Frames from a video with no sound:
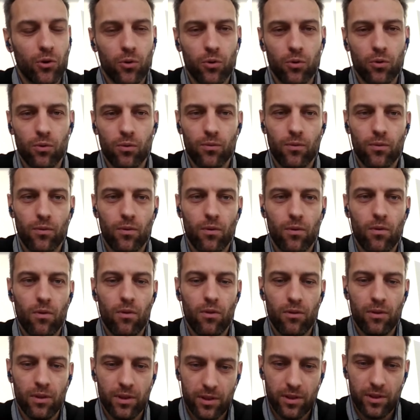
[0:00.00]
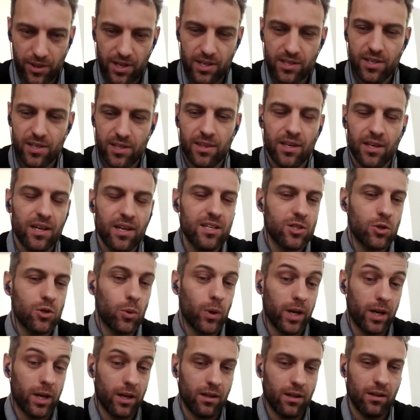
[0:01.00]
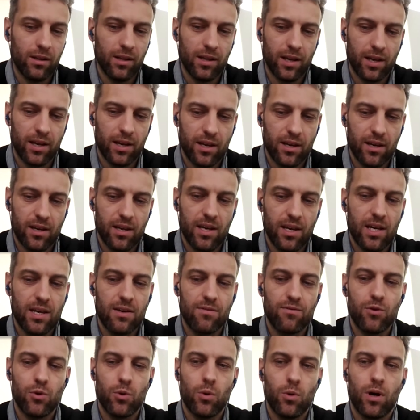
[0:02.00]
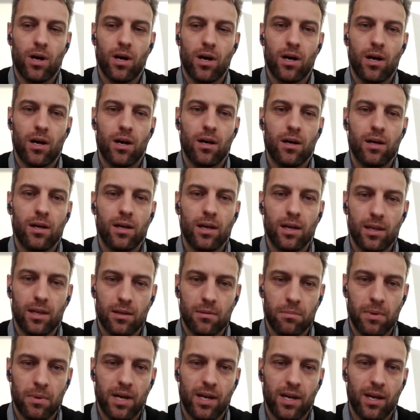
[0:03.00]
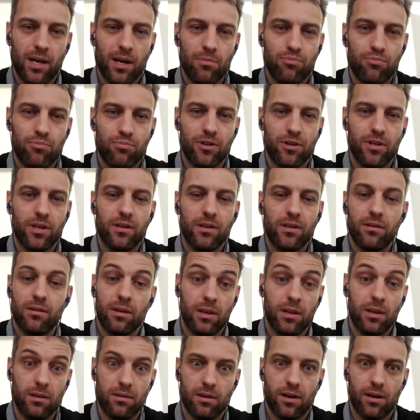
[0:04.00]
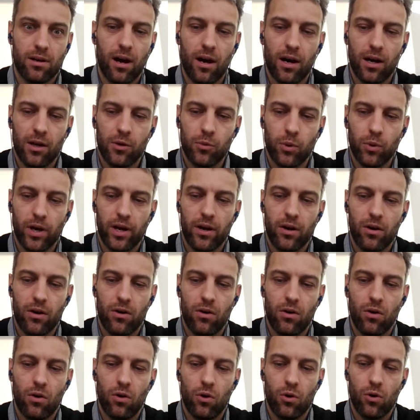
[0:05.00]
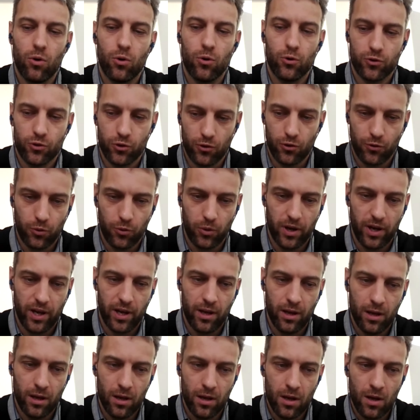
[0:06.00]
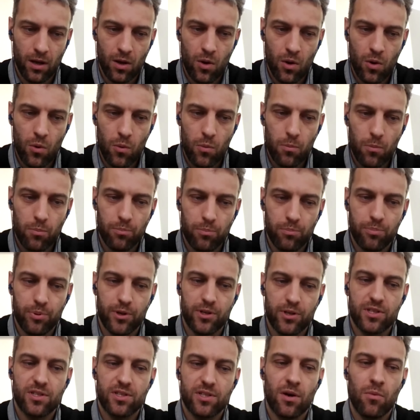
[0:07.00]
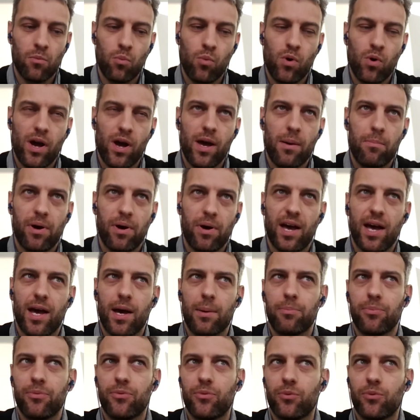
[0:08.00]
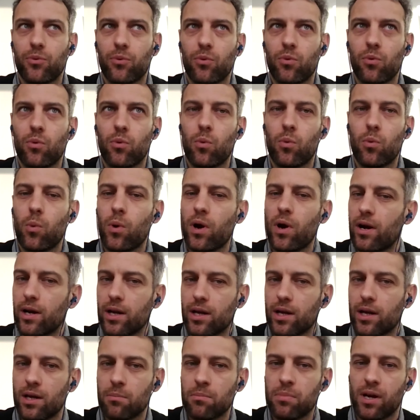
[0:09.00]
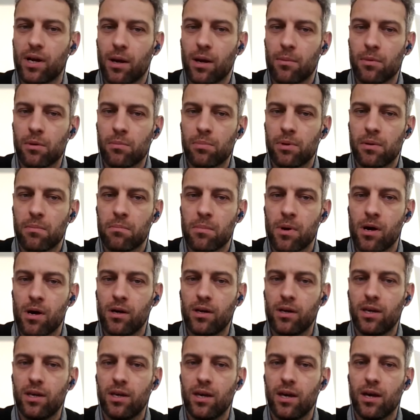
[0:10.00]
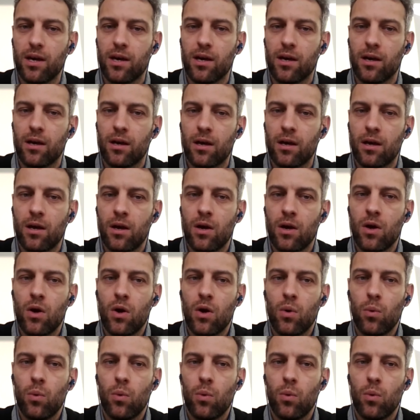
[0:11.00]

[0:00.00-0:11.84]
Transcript: So this, I think, is quite clear if you are either making a product, either hardware or software, but somewhere perhaps where it can become a bit murkier